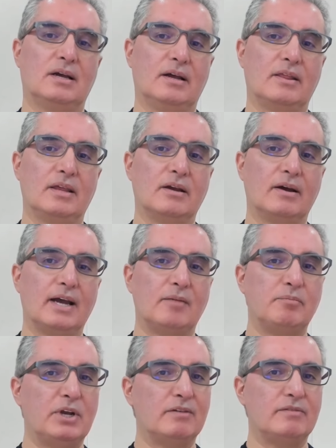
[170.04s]
I think I
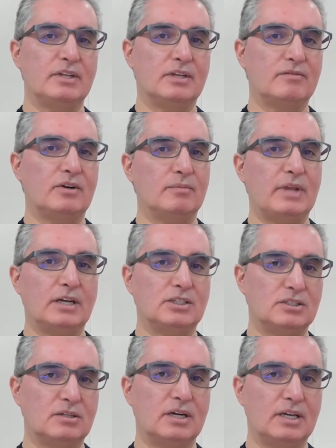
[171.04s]
have benefited from that
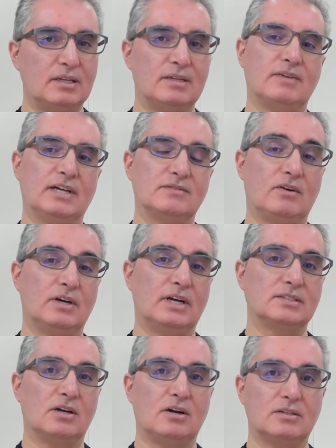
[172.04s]
journey as far
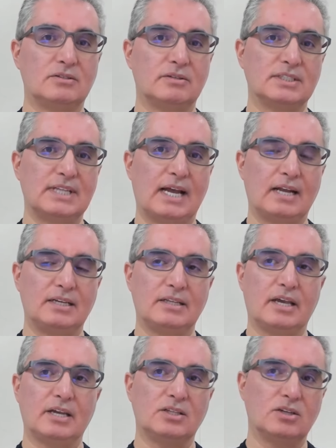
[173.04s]
as understanding
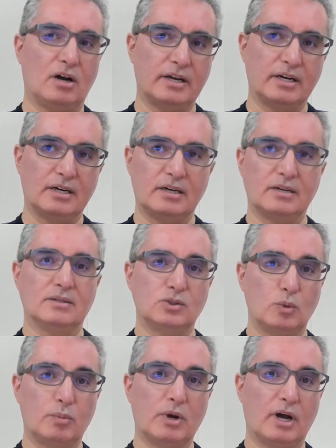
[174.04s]
the entire
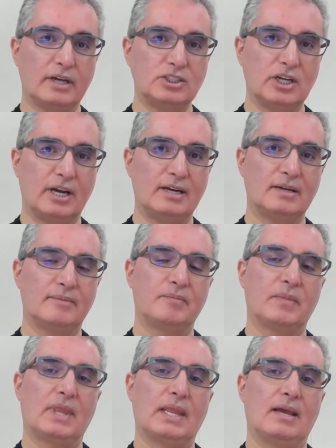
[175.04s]
supply chain,
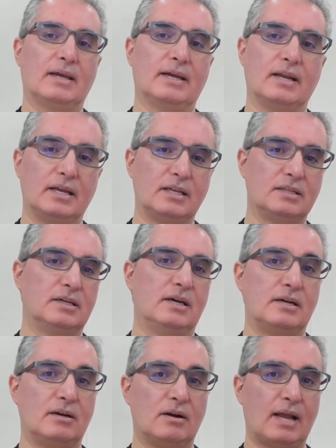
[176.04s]
again,
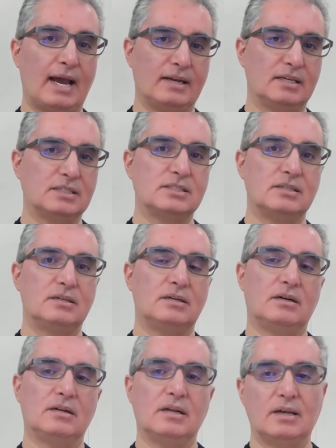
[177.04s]
internal and
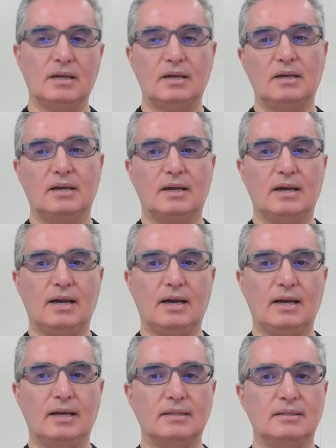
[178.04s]
external.
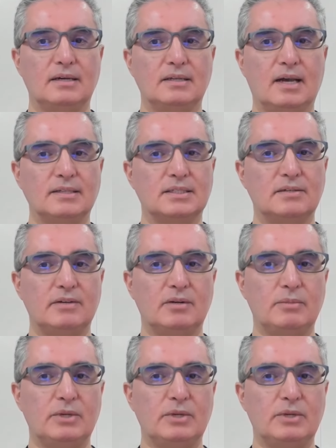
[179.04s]
And it has given